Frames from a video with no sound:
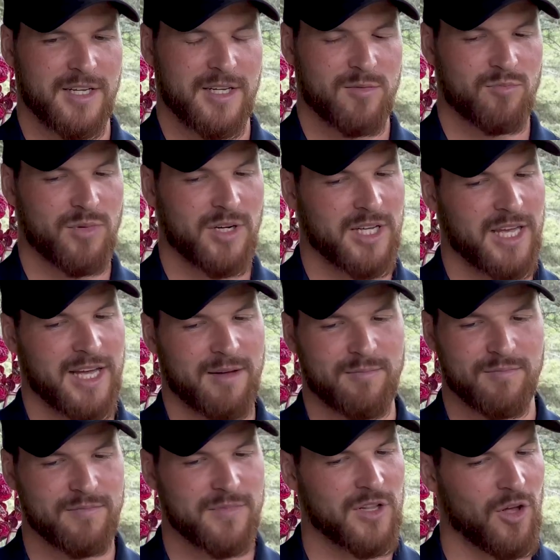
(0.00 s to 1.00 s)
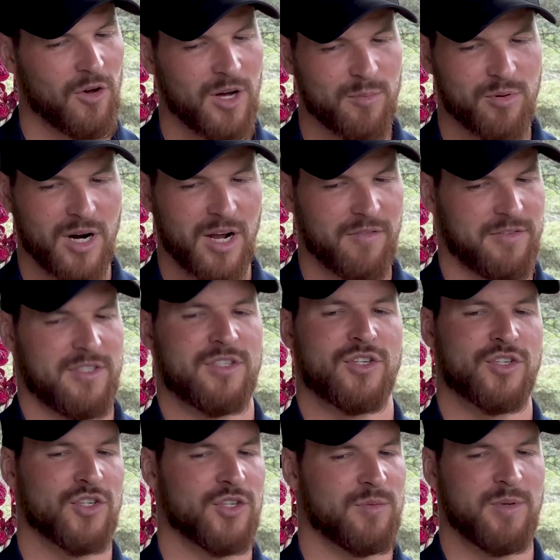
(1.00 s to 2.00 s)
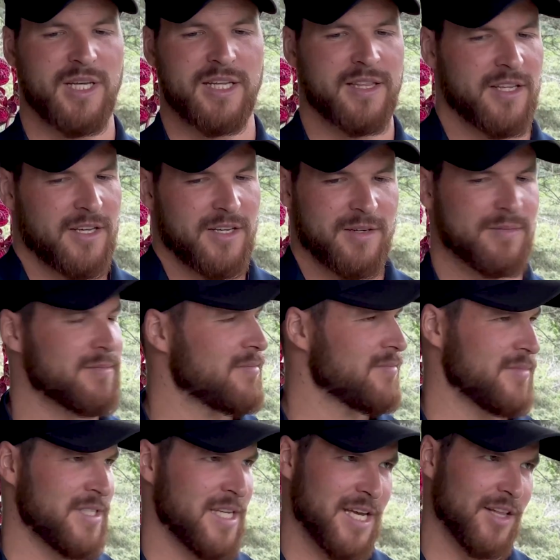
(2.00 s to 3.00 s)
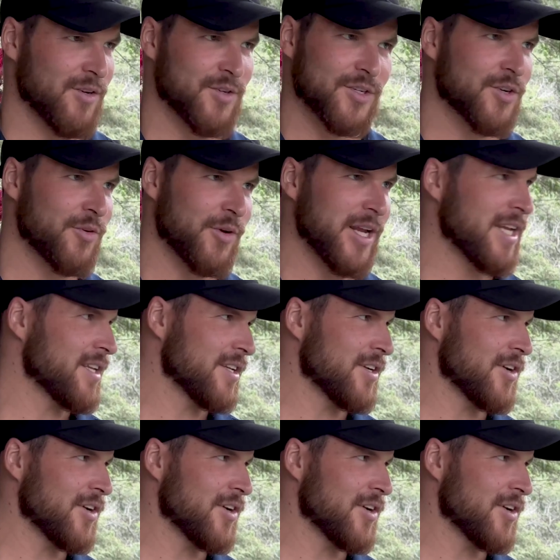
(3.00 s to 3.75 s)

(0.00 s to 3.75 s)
But yeah, Loja province should be in the yellow or green.